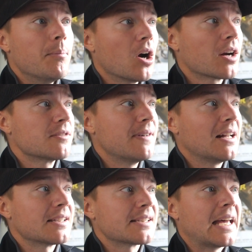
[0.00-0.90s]
Marcus
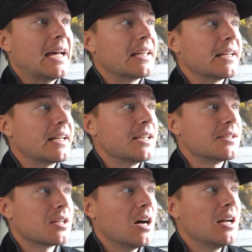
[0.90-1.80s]
Valdes-Scantling,
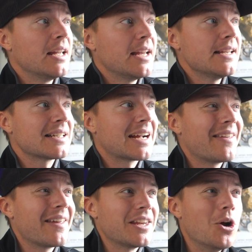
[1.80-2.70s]
he's a
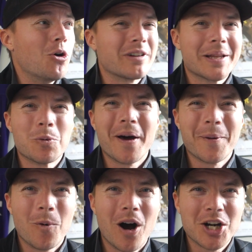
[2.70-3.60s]
guy that you don't really want
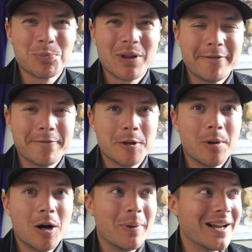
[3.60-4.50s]
to watch play
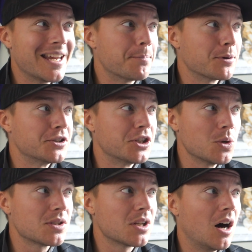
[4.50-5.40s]
football, but he
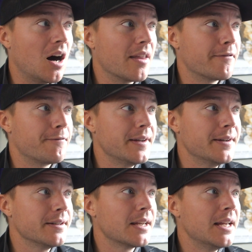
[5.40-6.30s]
produced on the
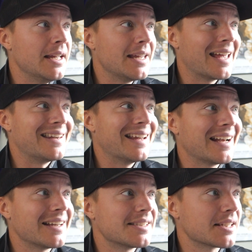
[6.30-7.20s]
field. He had
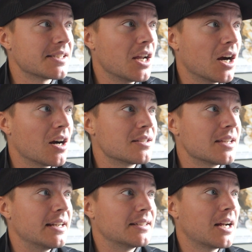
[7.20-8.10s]
96 yards
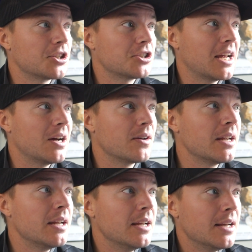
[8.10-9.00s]
and a
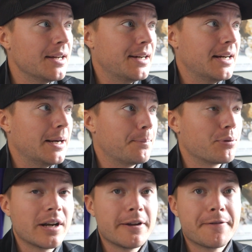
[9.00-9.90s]
touchdown.
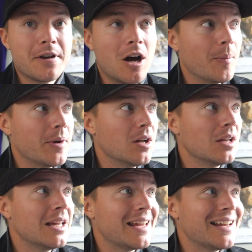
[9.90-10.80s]
Pretty
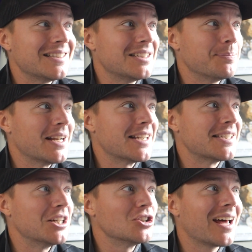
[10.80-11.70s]
phenomenal. But he's
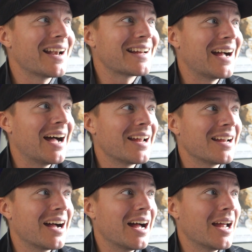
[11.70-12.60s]
still not a
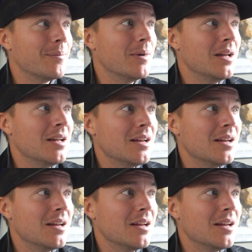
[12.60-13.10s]
guy I'm